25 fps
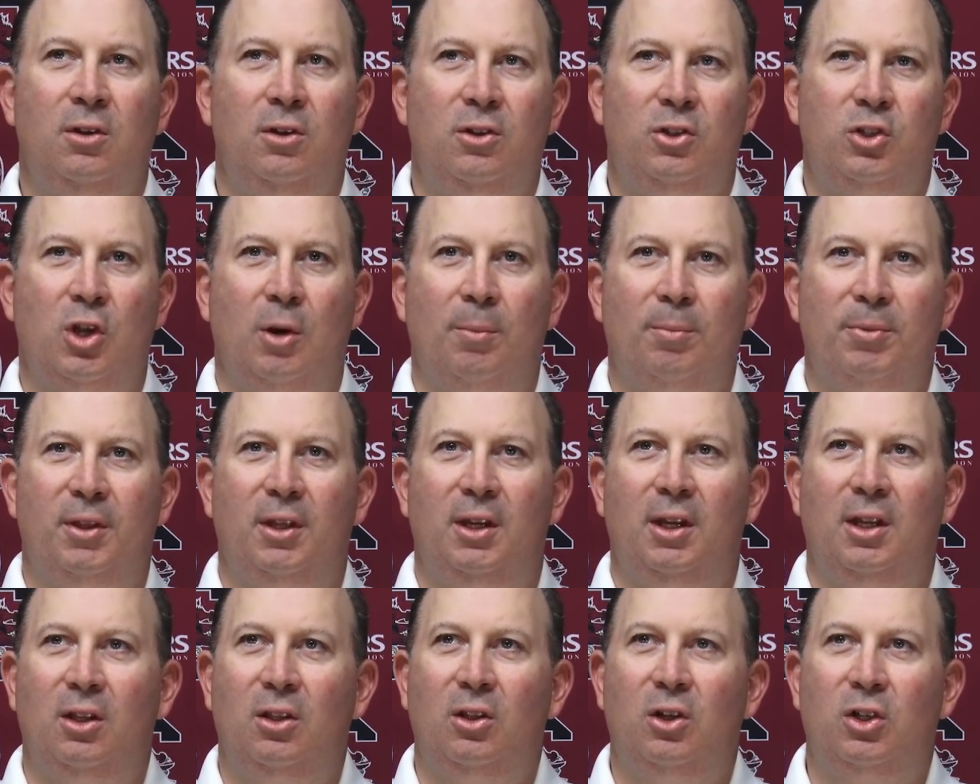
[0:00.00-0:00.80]

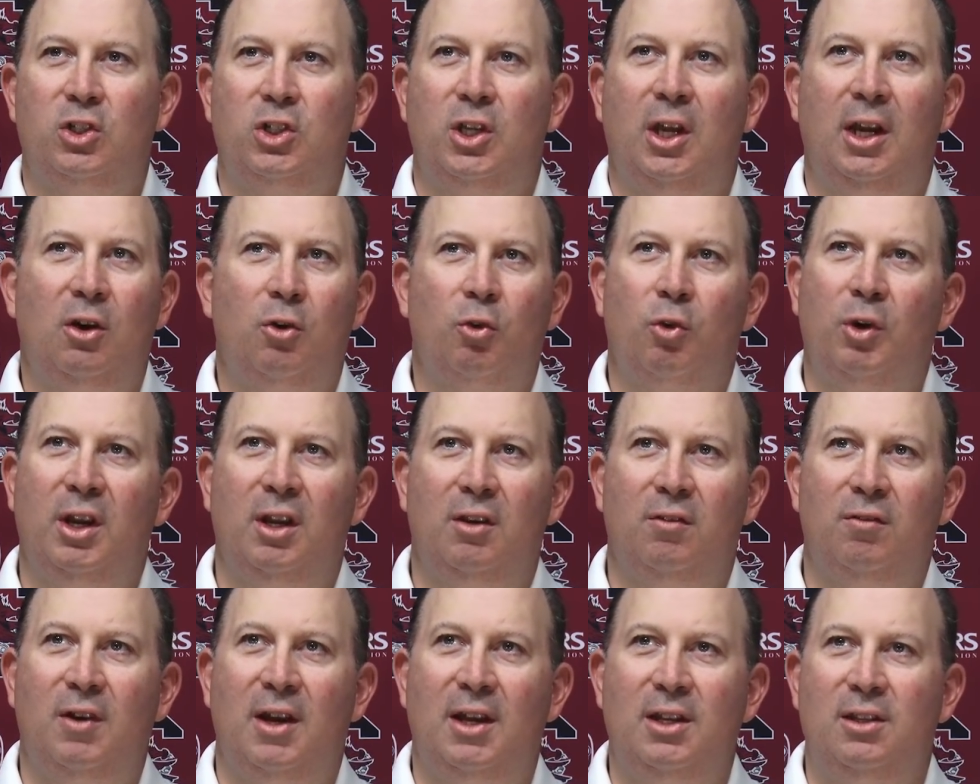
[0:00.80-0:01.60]
something that looks like
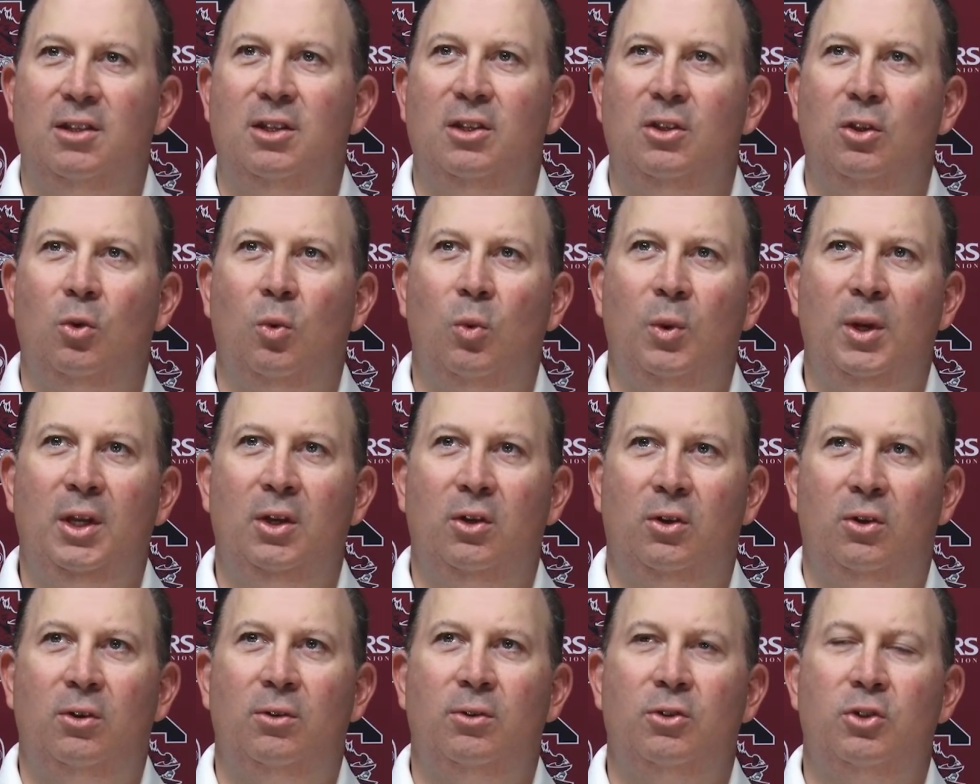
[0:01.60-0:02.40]
reinventing the
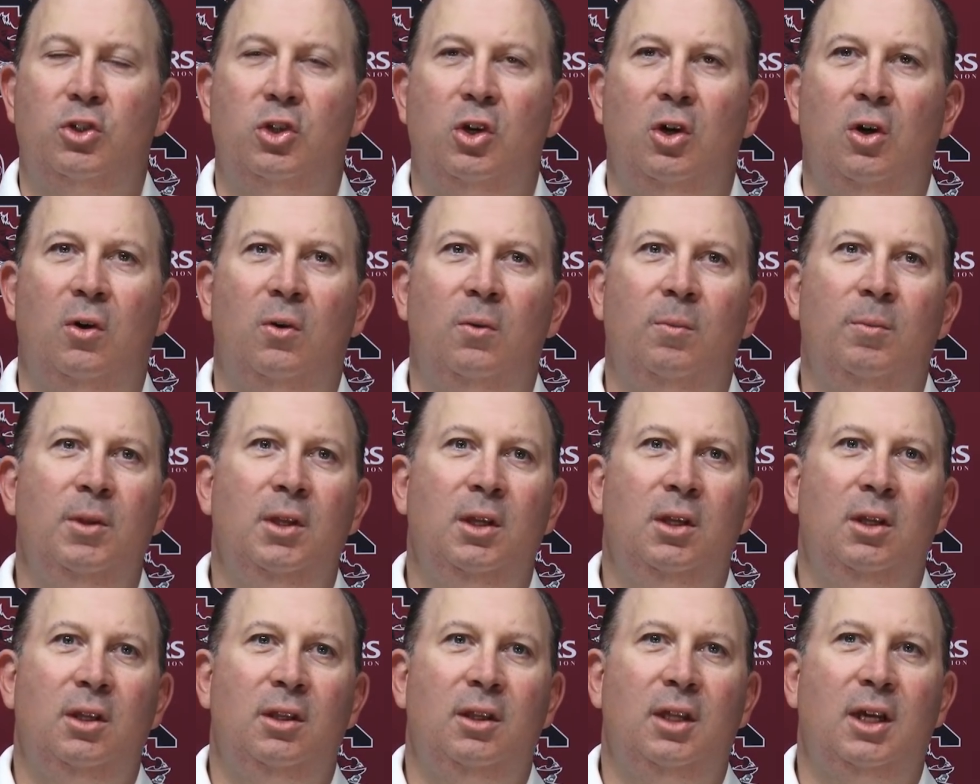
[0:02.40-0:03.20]
wheel. So
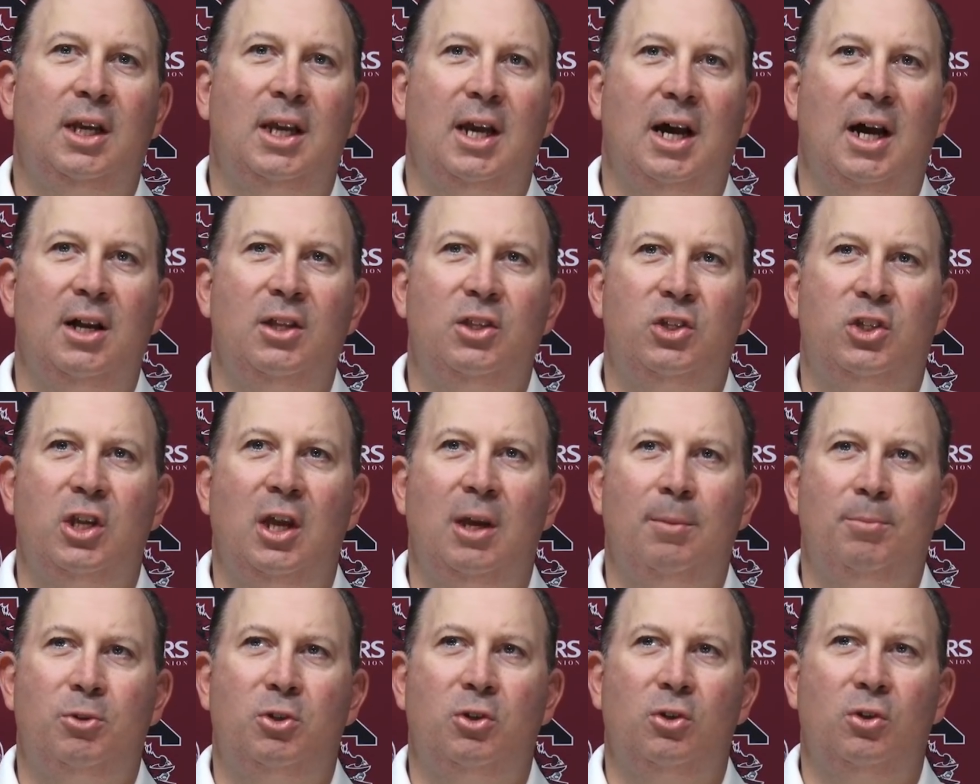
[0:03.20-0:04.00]
the
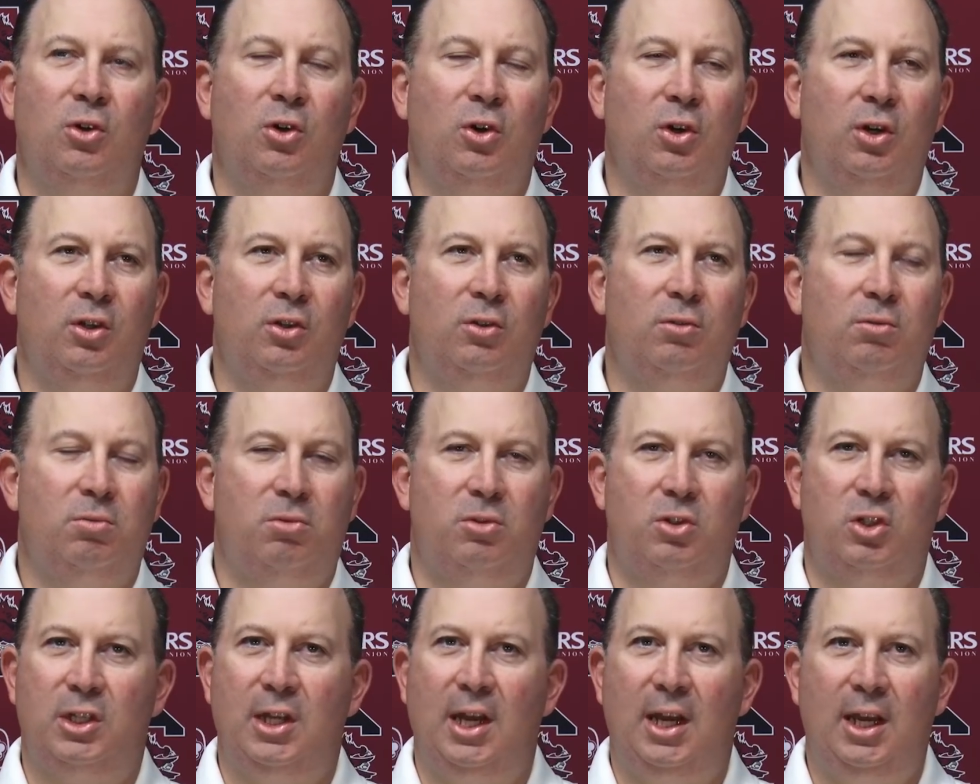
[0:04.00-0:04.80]
concepts are going to
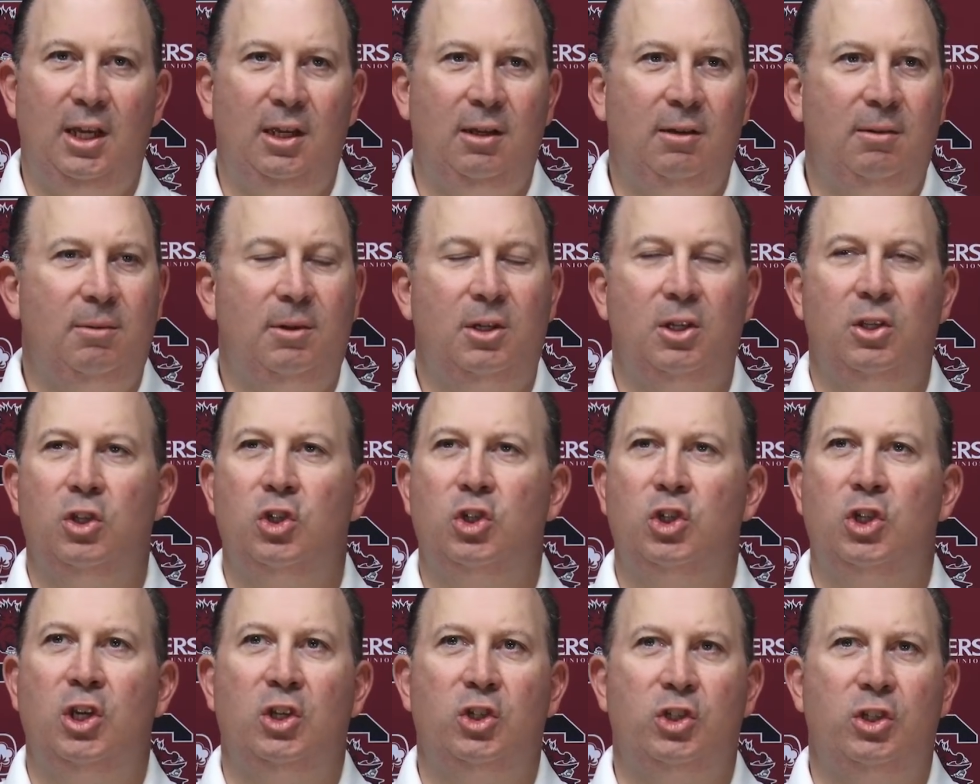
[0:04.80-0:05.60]
stay
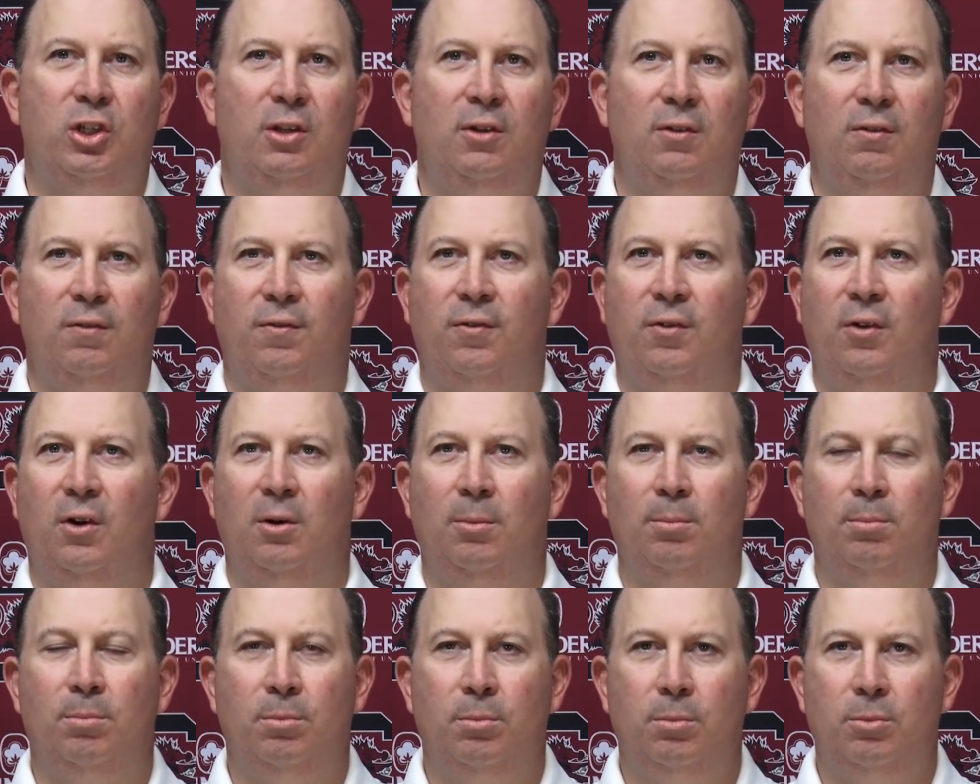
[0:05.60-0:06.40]
consistent
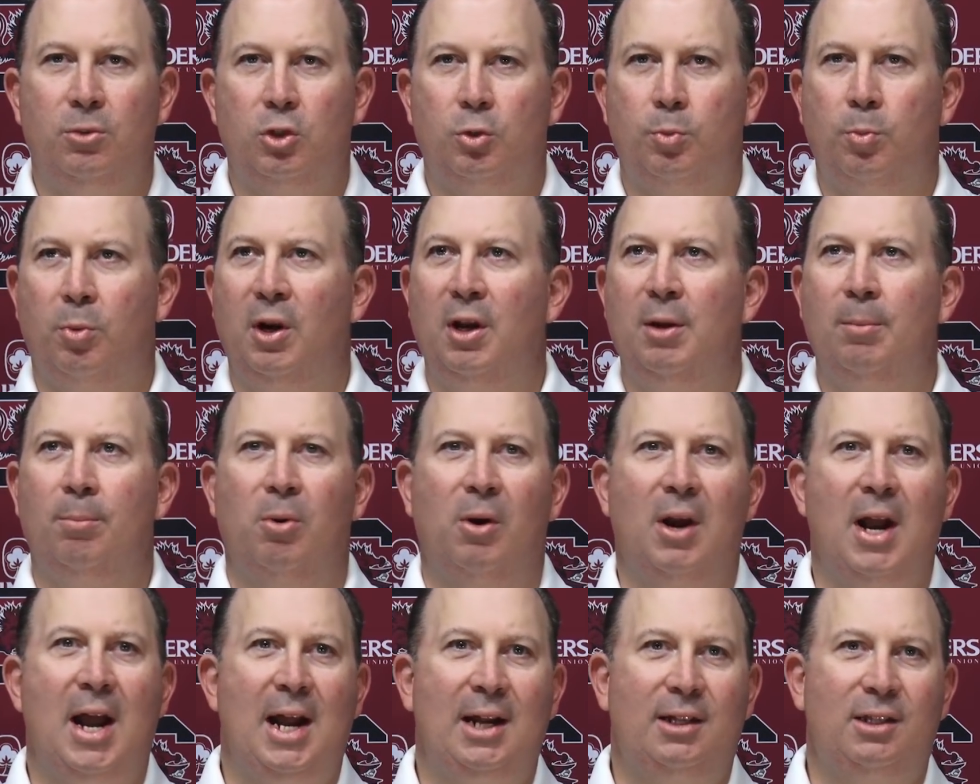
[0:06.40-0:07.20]
from spring
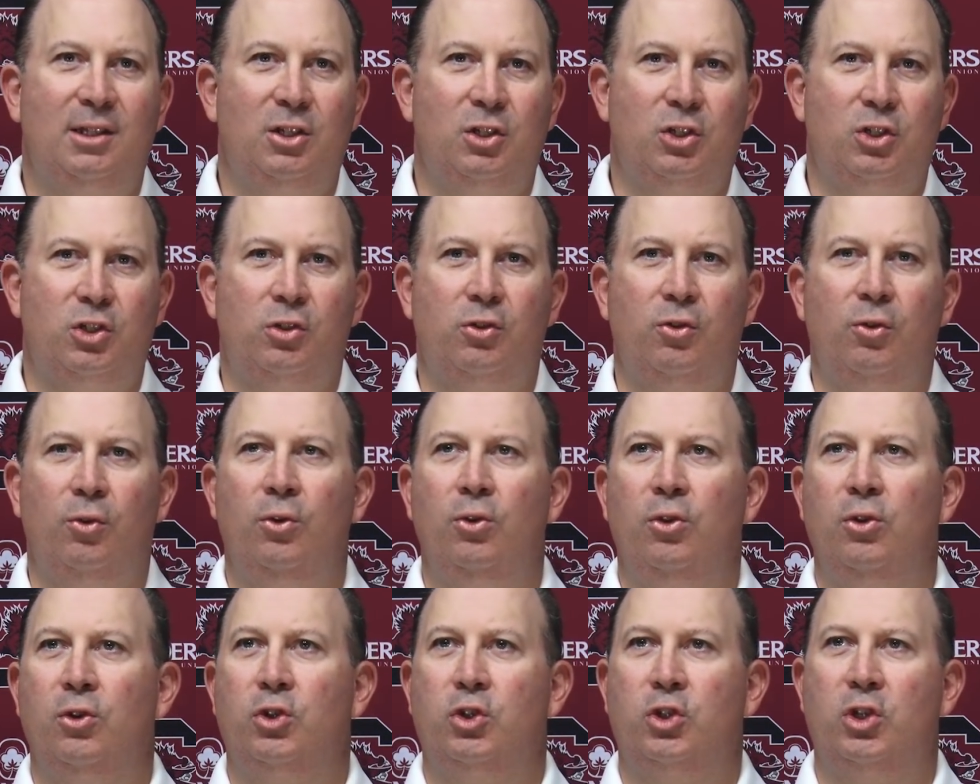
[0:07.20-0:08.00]
practice
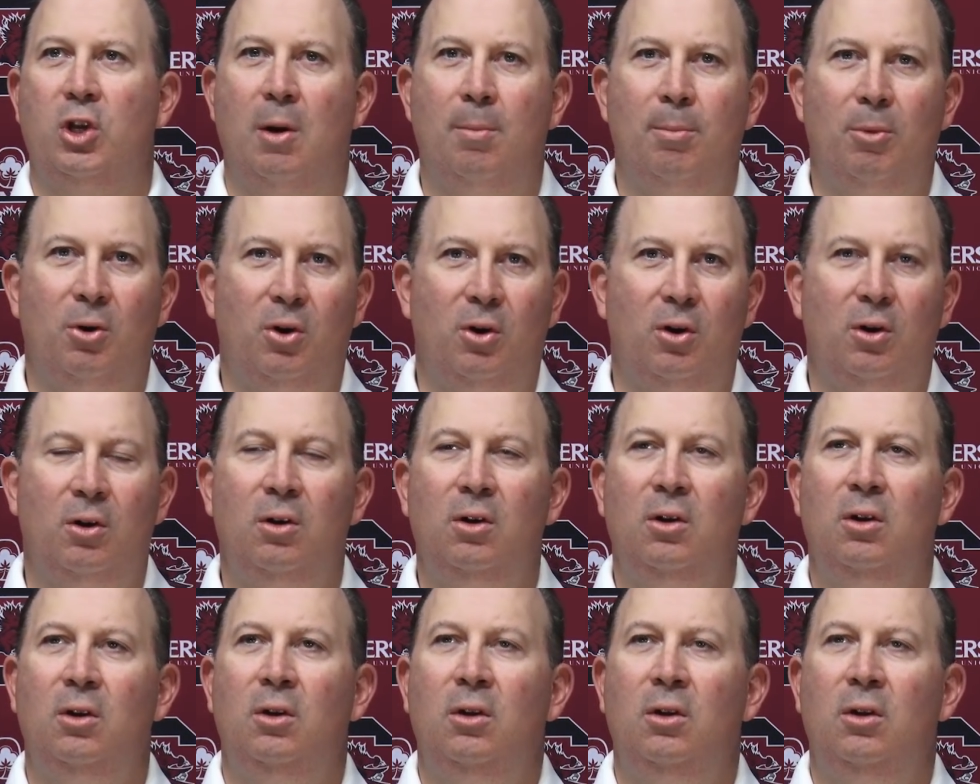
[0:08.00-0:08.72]
through the summer,